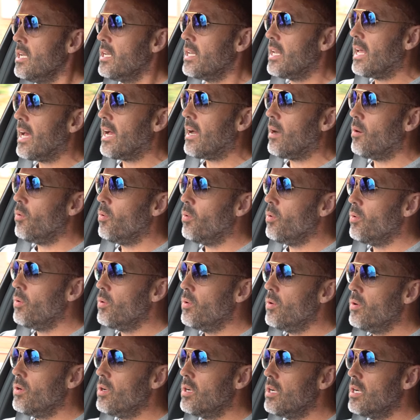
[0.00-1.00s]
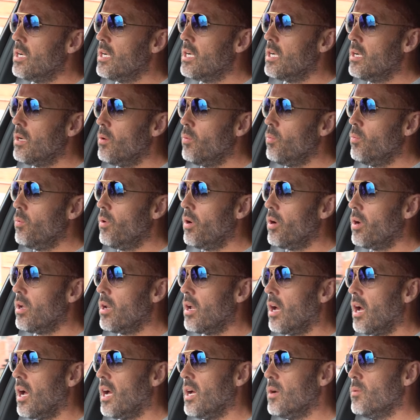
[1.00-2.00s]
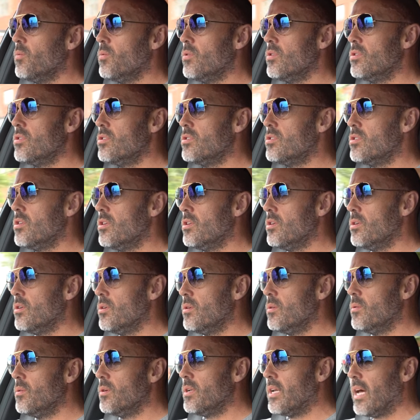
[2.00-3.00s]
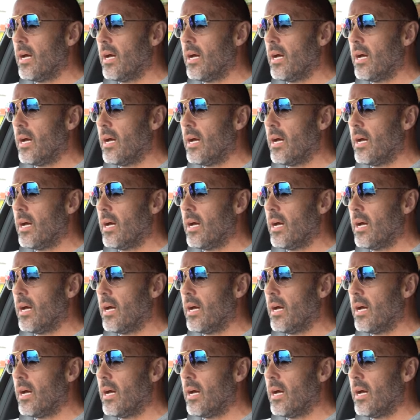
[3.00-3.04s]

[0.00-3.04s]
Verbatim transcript: Now what I would do